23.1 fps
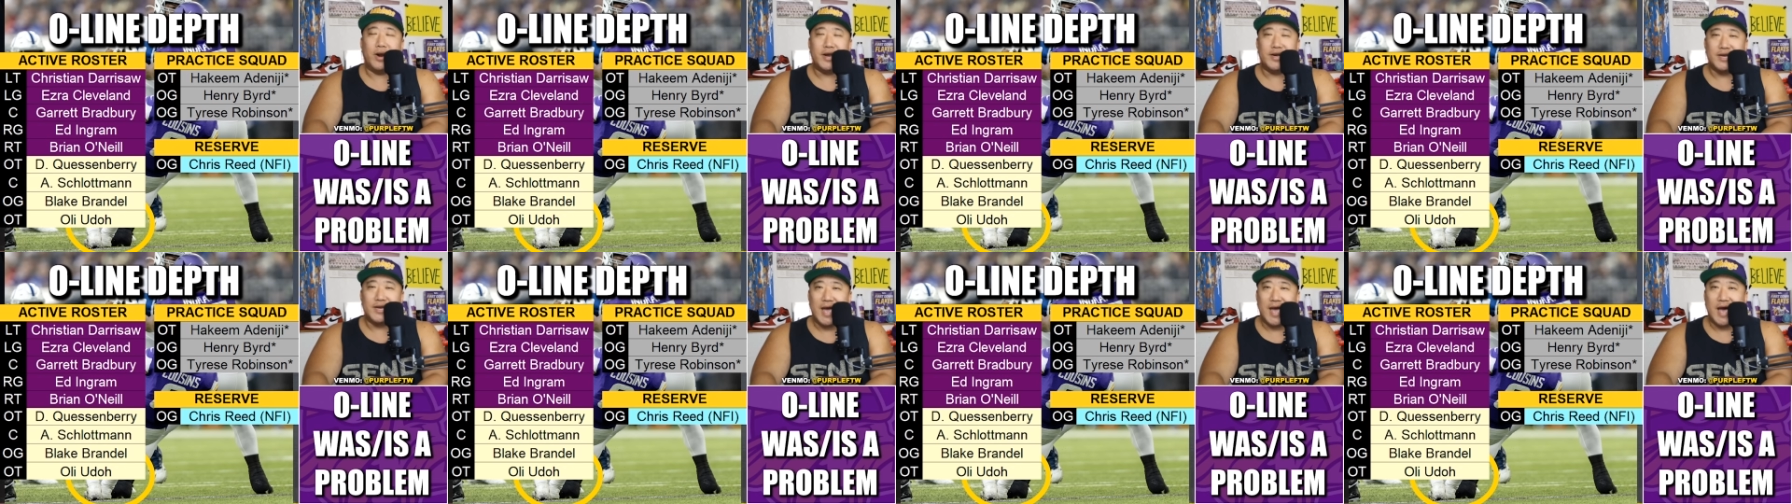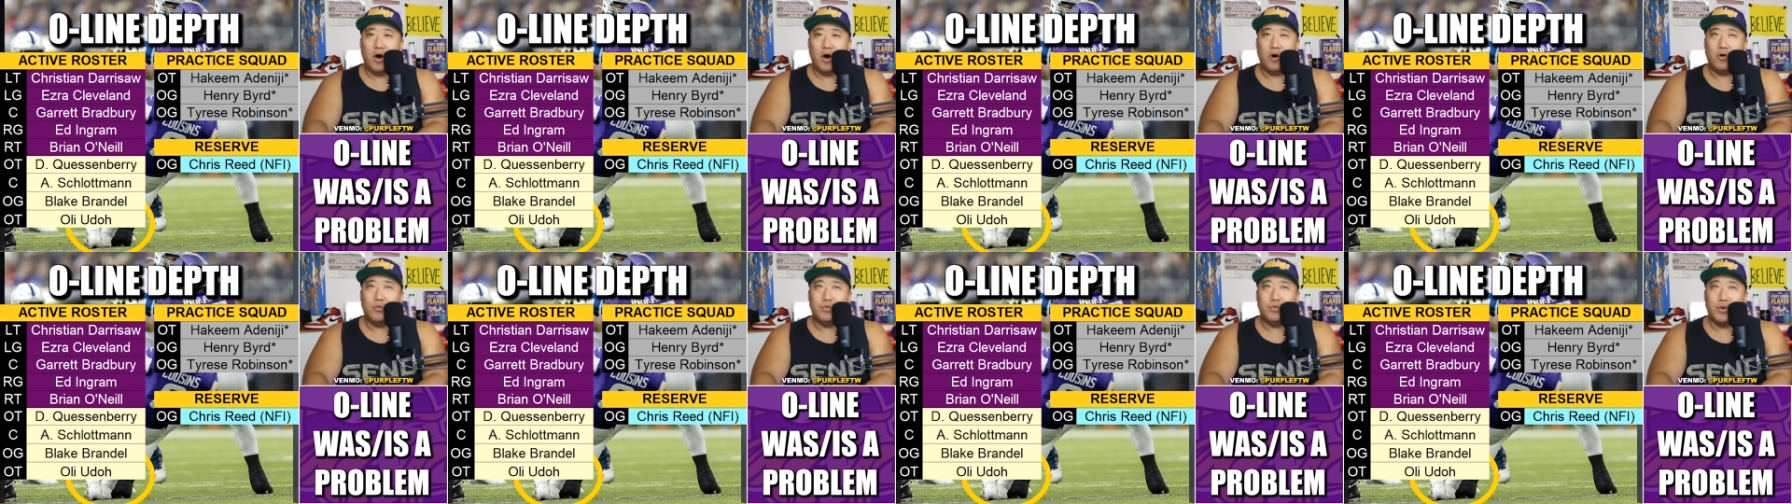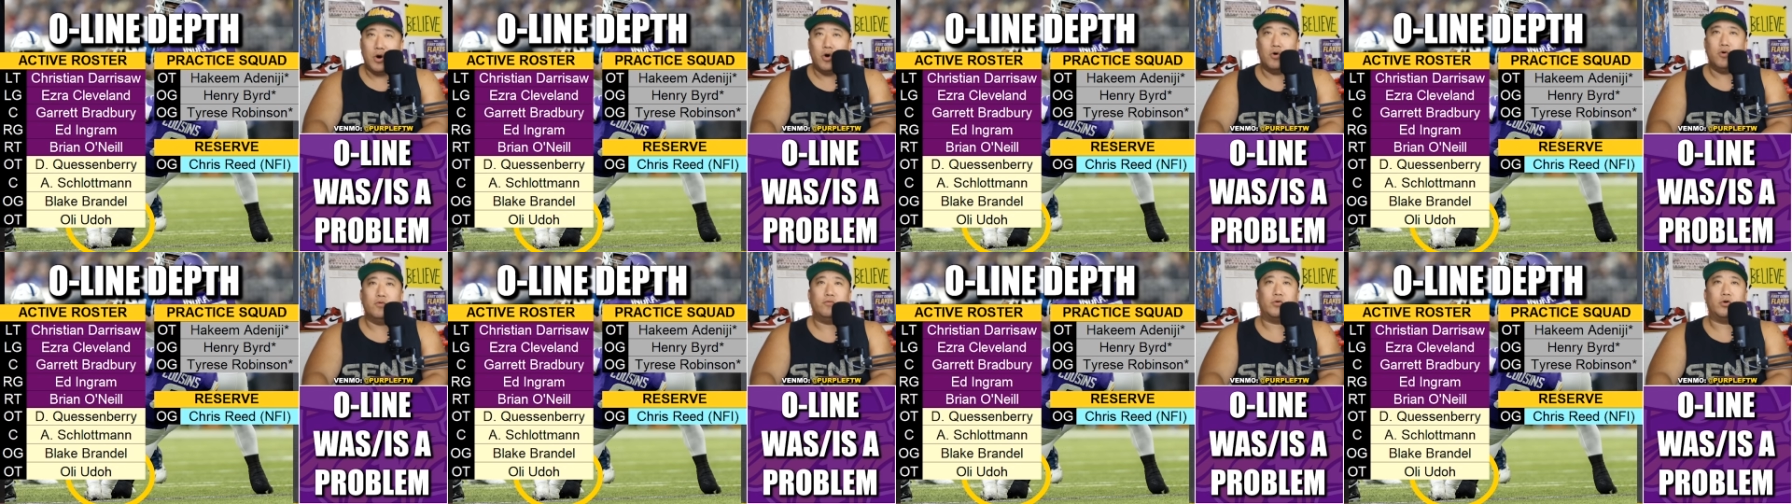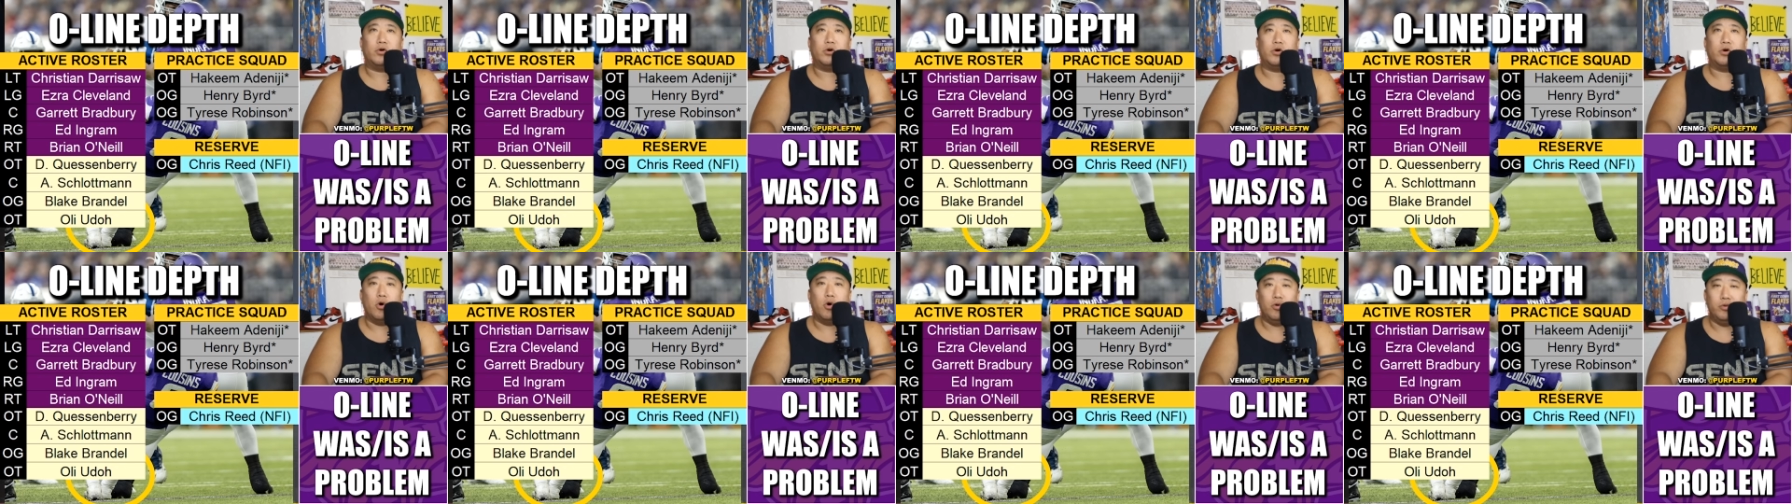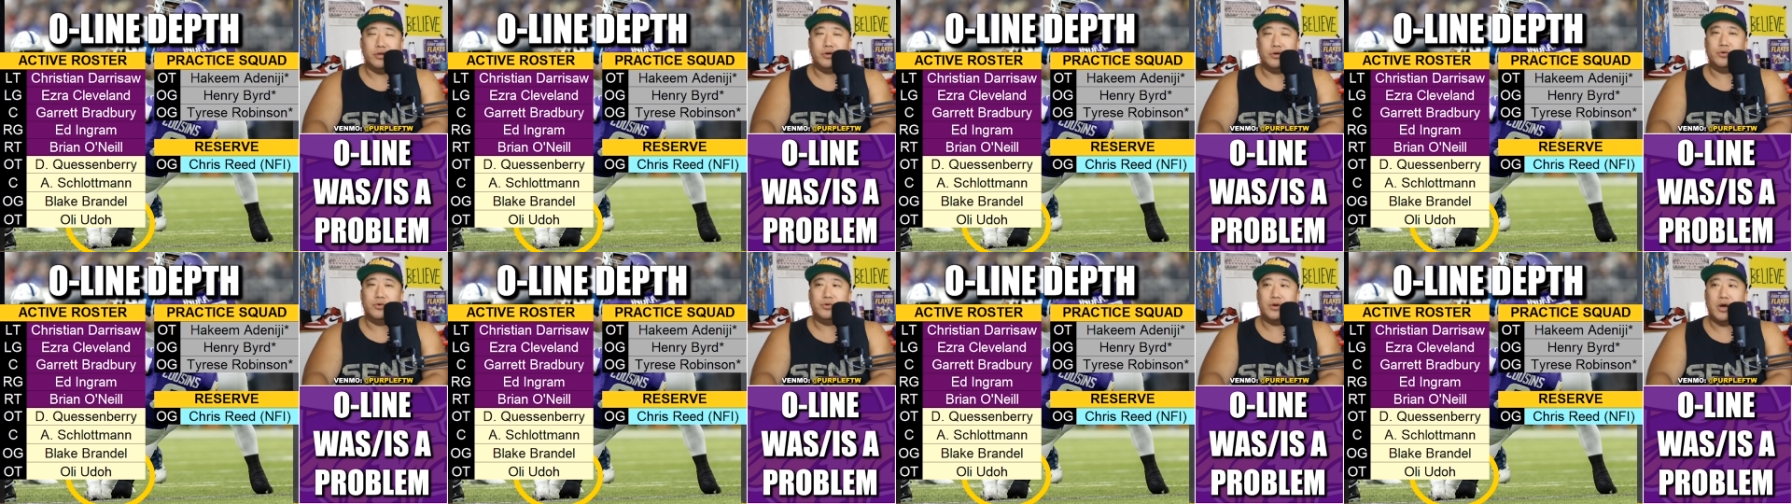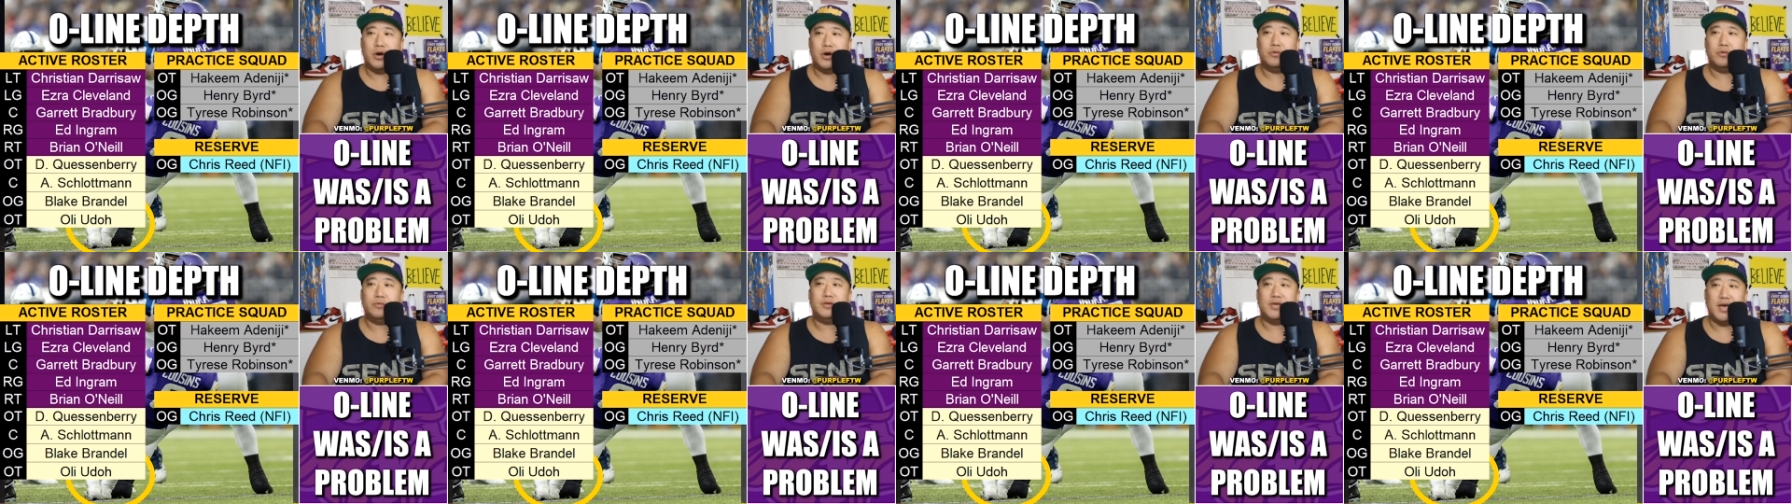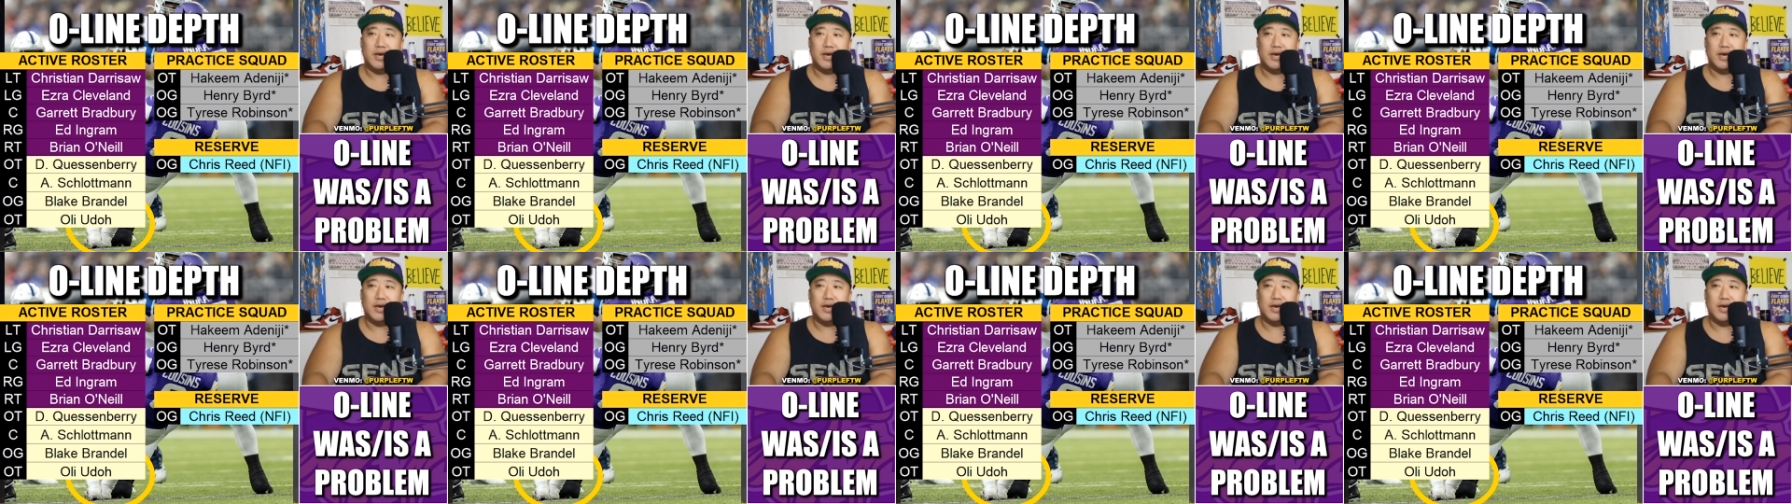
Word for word: right now over Oli Udoh?